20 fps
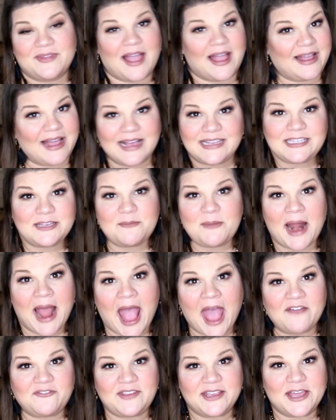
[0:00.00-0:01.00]
I guess I'm
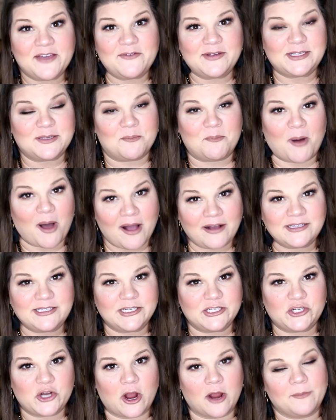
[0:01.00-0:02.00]
gonna have to give it to
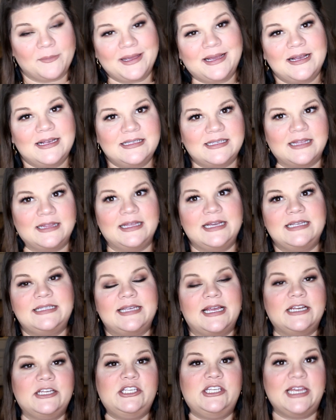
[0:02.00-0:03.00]
Boxy Charm because at least
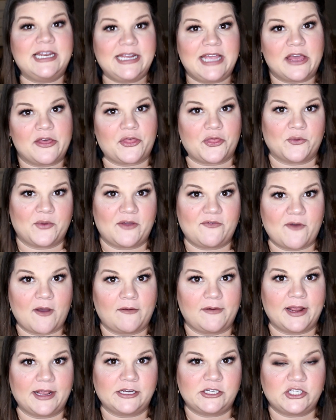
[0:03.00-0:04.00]
I did get 3
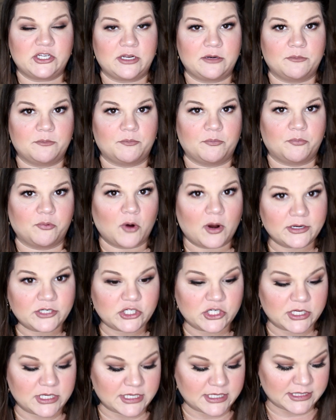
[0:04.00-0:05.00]
foundation
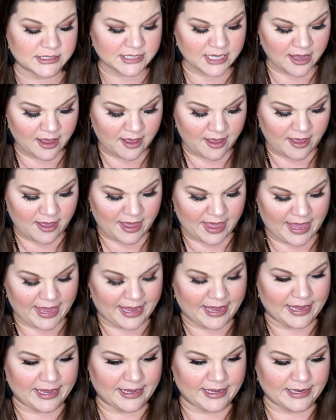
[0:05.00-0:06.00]
brushes
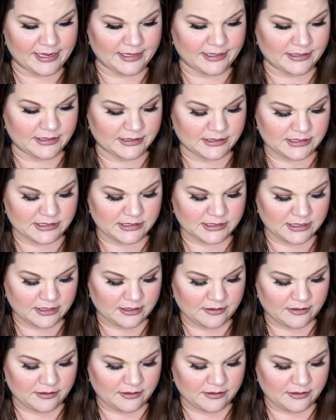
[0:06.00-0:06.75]
and